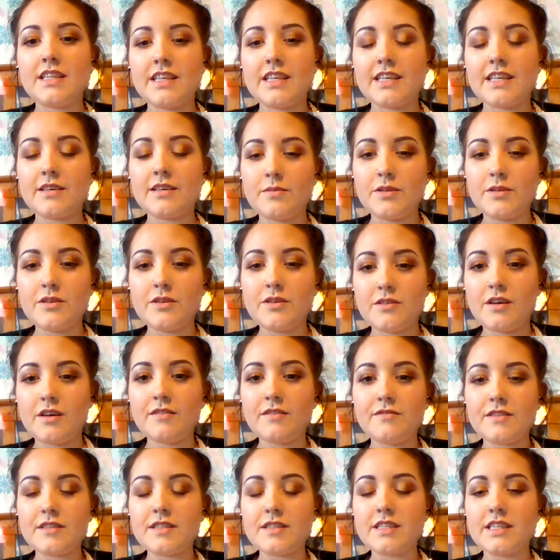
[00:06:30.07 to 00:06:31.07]
Like when you're
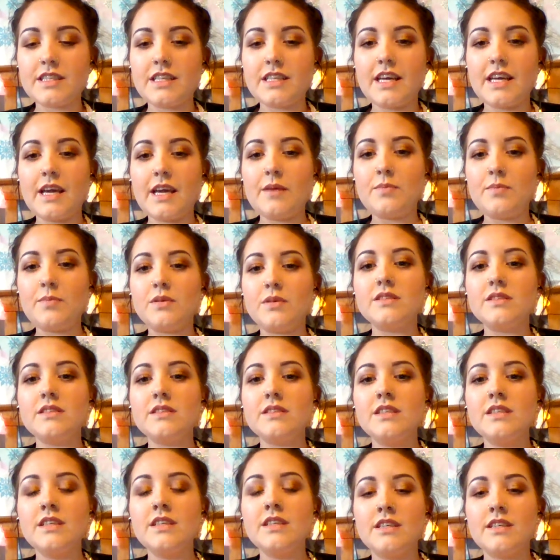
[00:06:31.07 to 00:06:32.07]
not physically
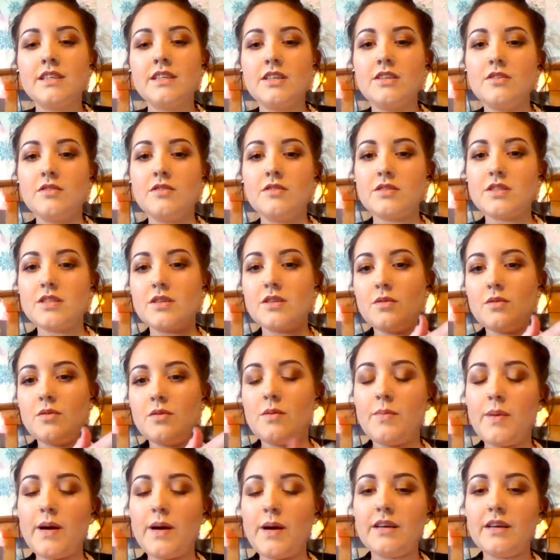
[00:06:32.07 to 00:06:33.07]
able, to go
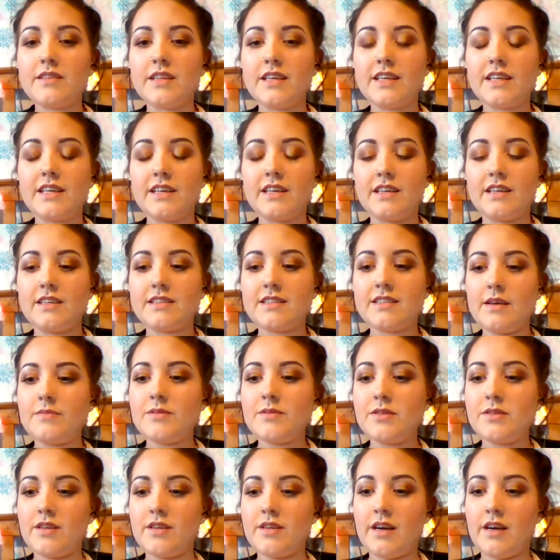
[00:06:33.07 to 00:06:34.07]
about, like
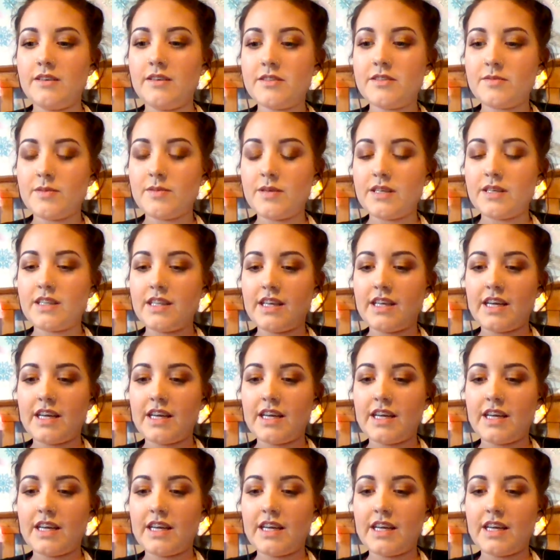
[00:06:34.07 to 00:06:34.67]
except doing housework.